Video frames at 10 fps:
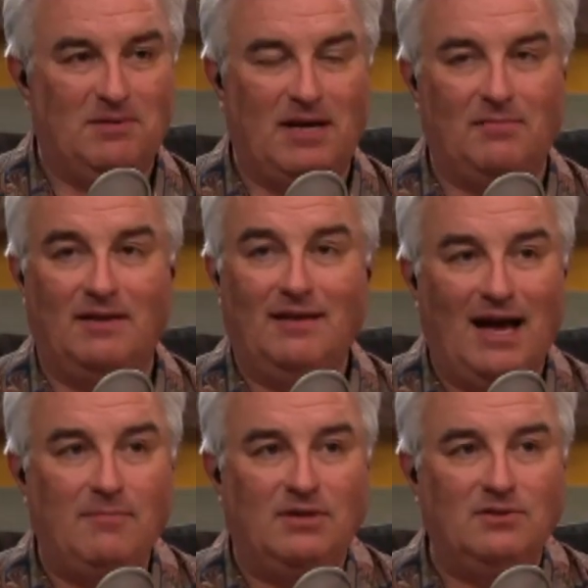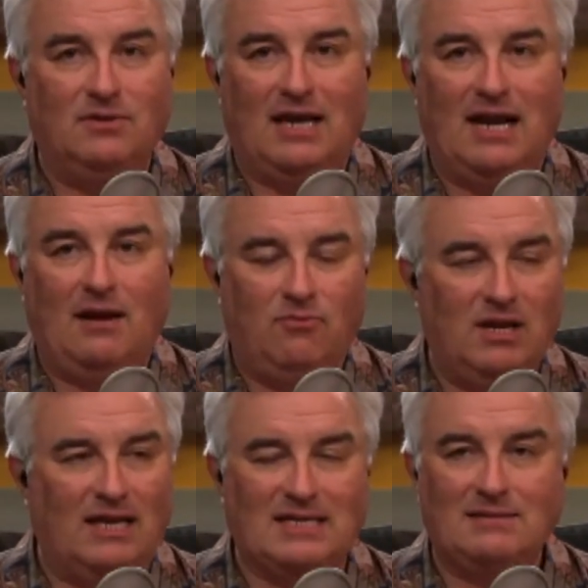about a month, I've been doing it. And I
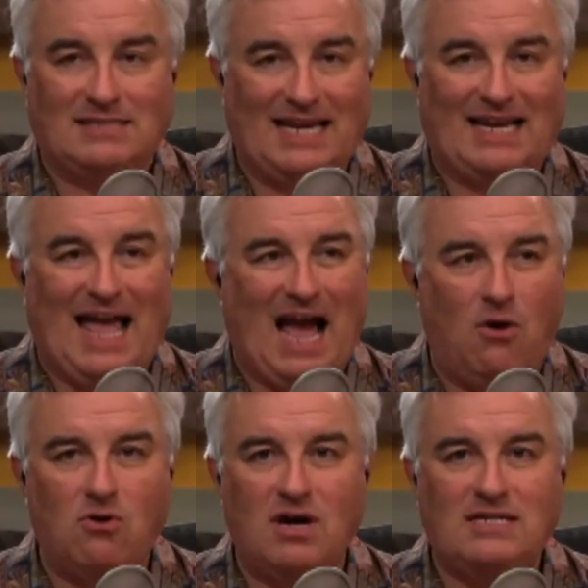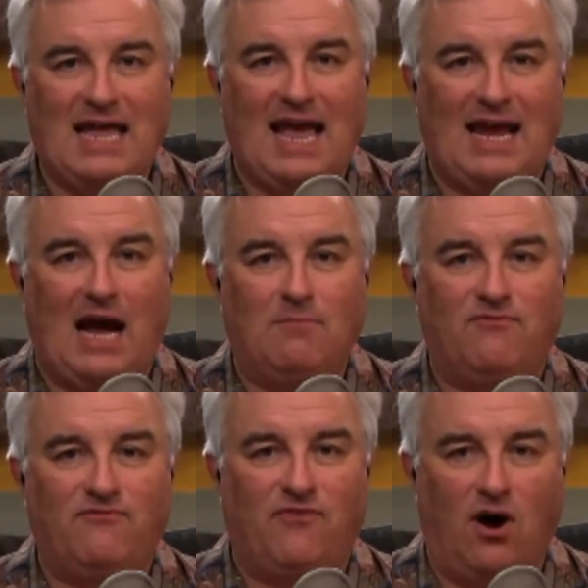realized that it's like an hour a day I'm
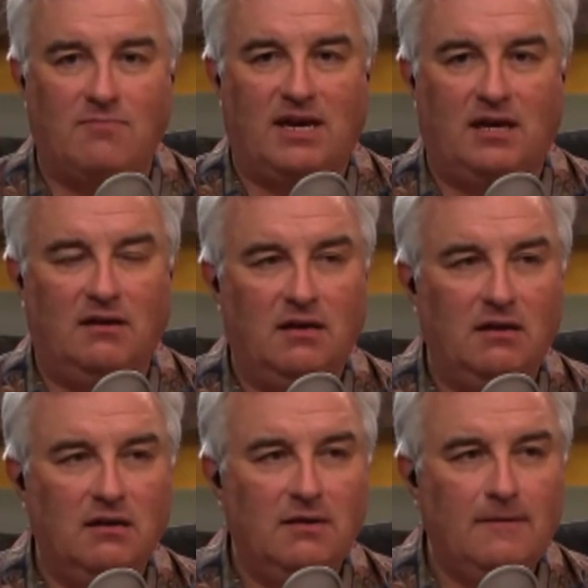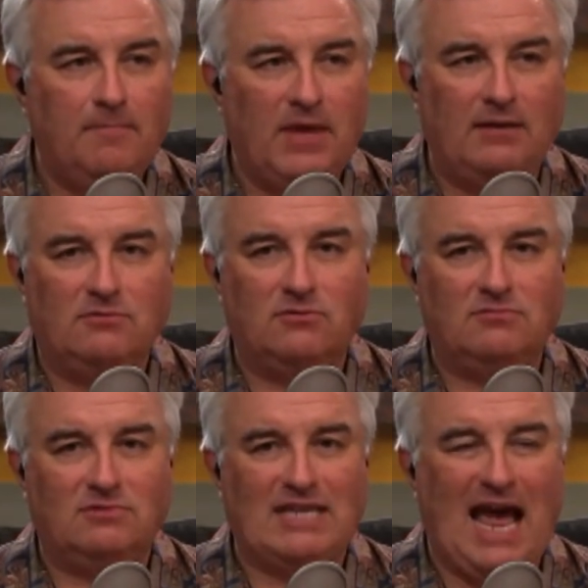farming and
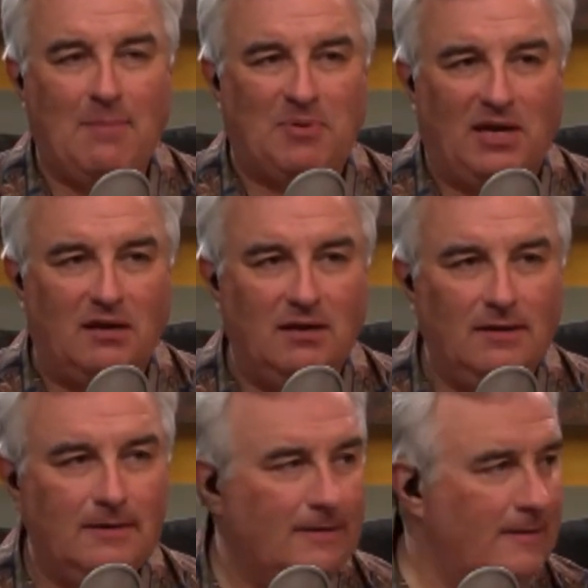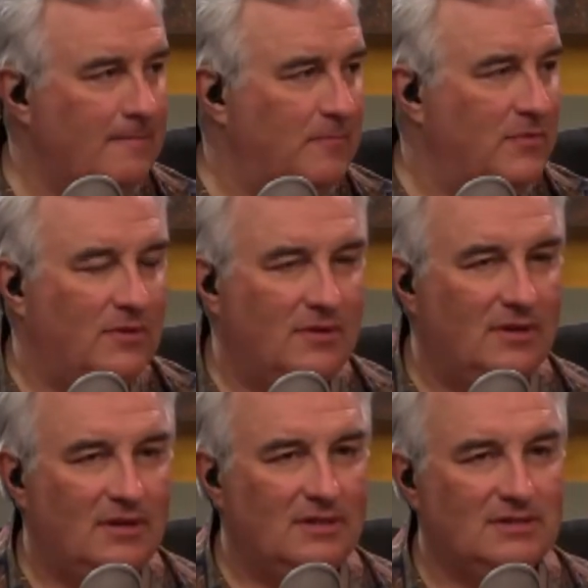tapping.
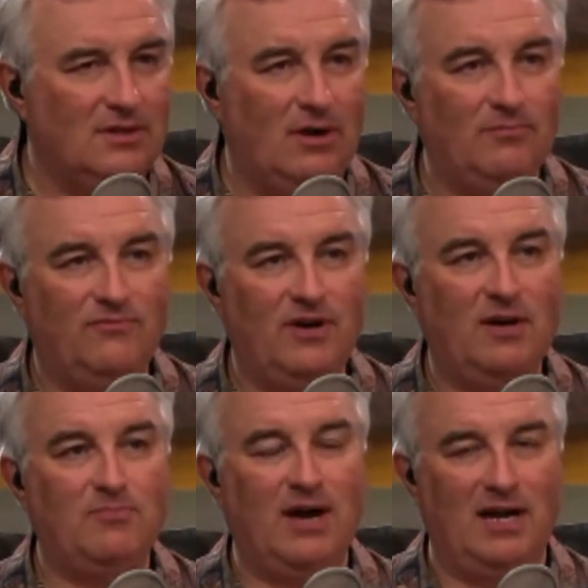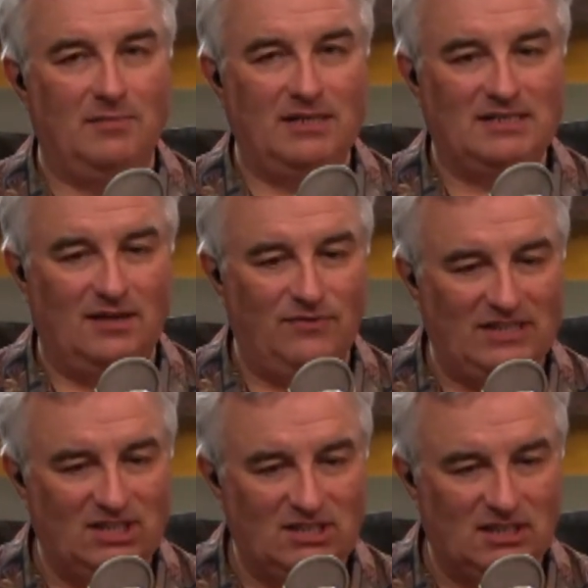So I'm very proud of myself. I
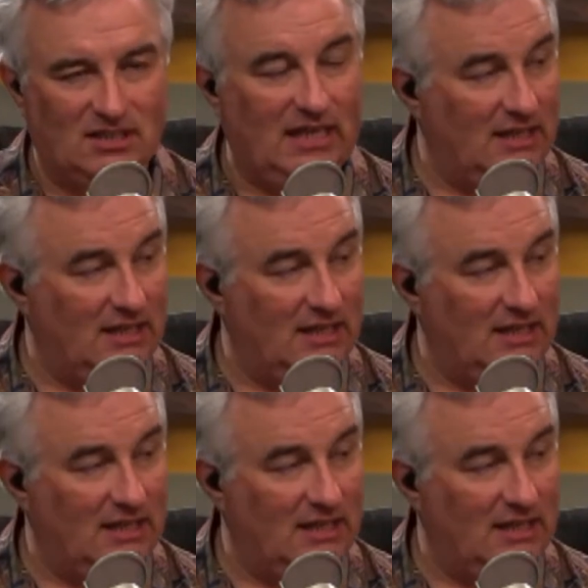just deleted, and